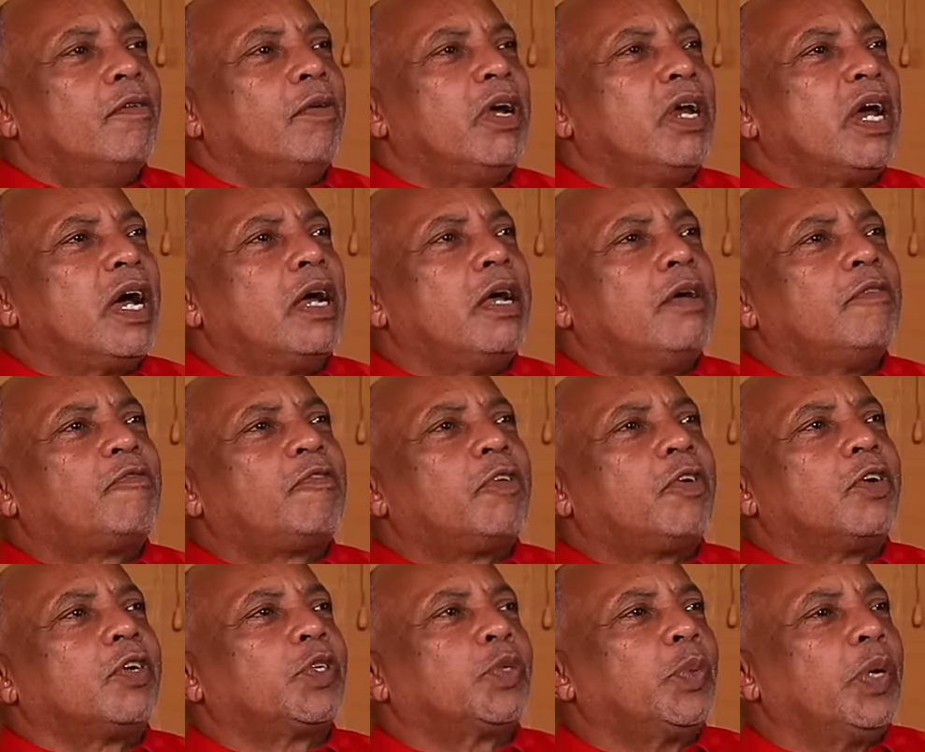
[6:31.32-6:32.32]
When I
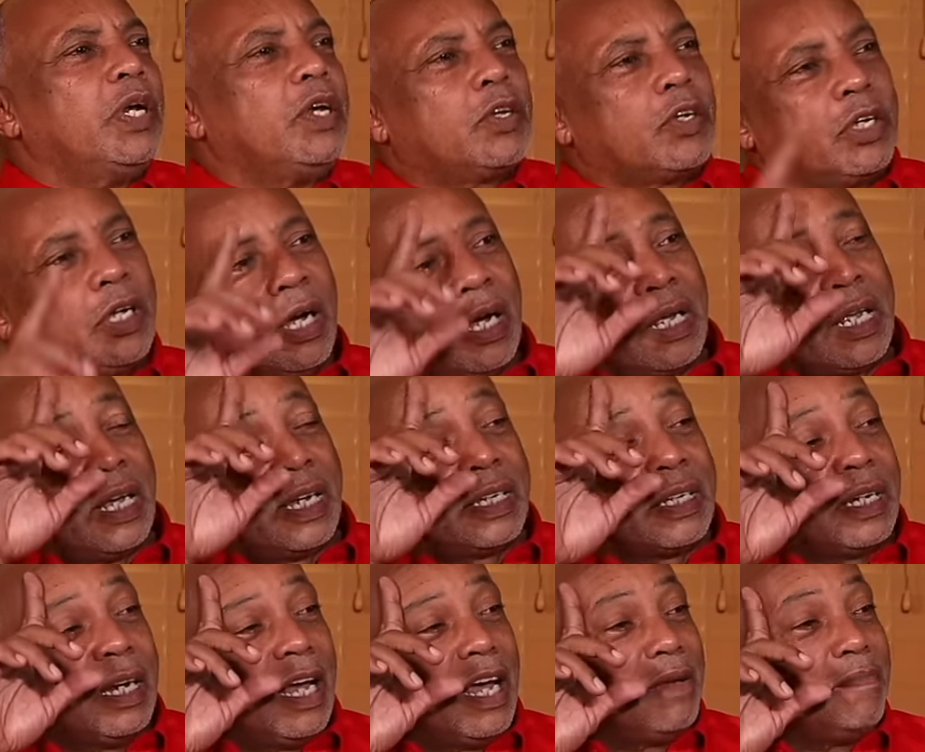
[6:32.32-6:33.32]
first went to York
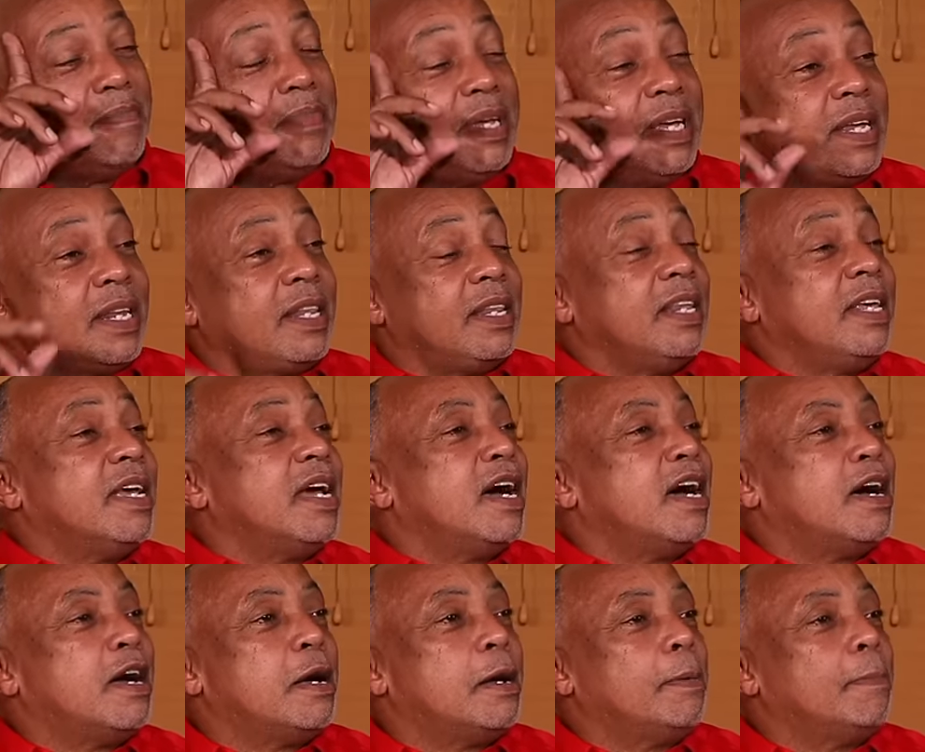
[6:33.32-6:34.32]
Castle, I made
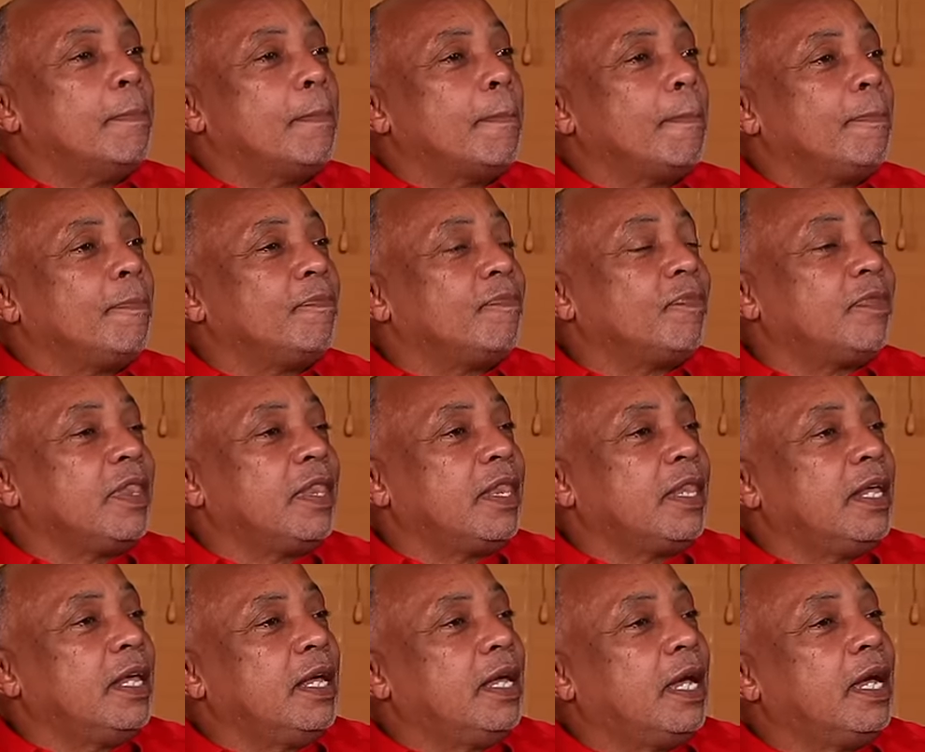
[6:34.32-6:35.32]

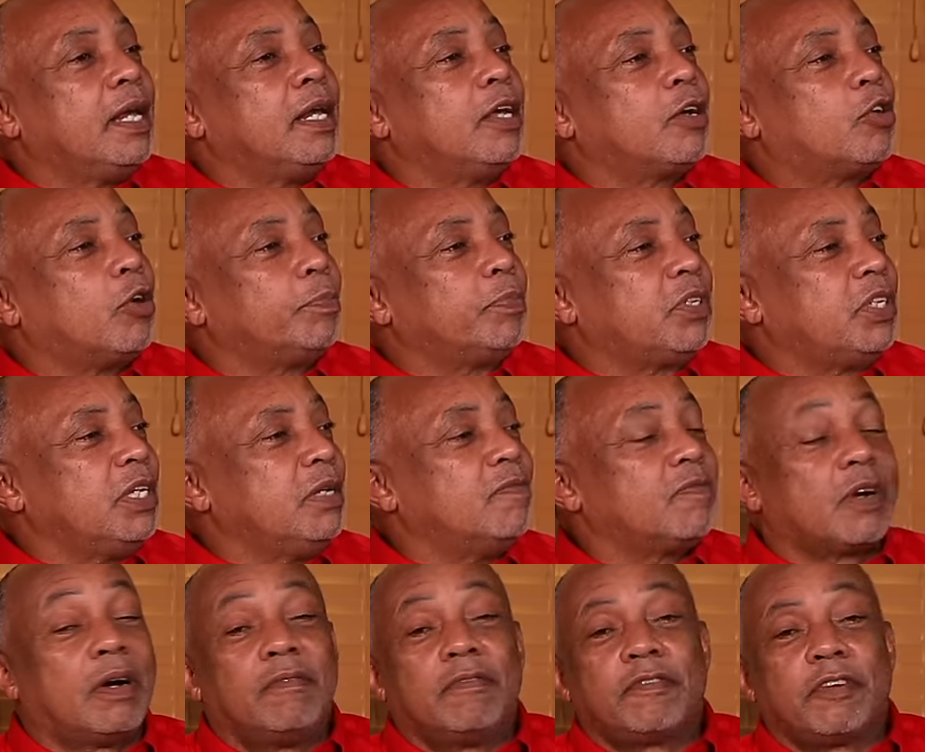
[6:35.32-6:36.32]
the Headley Cup team
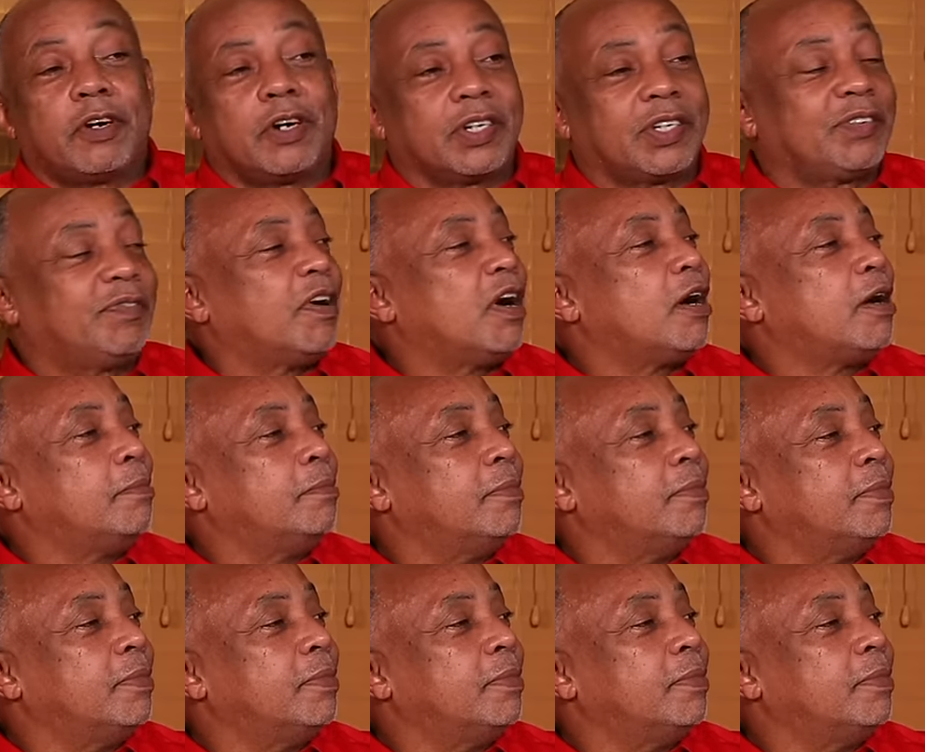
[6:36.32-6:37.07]
from First Farm.